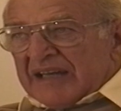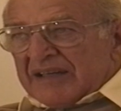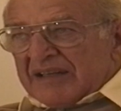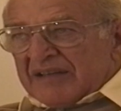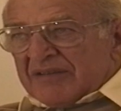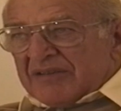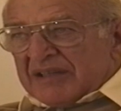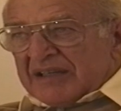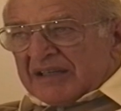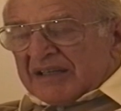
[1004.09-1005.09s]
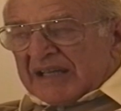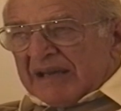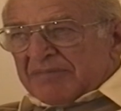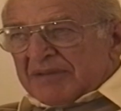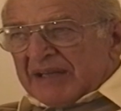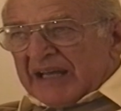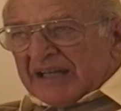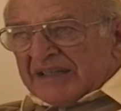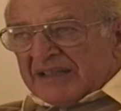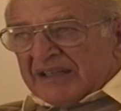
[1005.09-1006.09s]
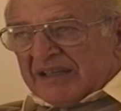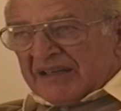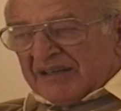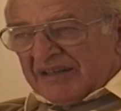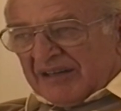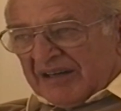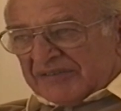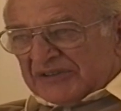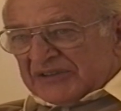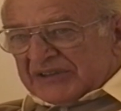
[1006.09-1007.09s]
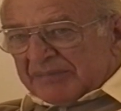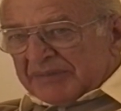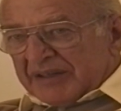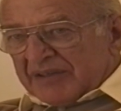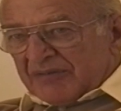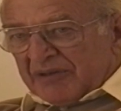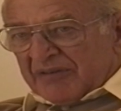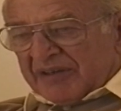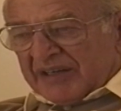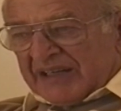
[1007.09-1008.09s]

the captain had the officers up there, and we were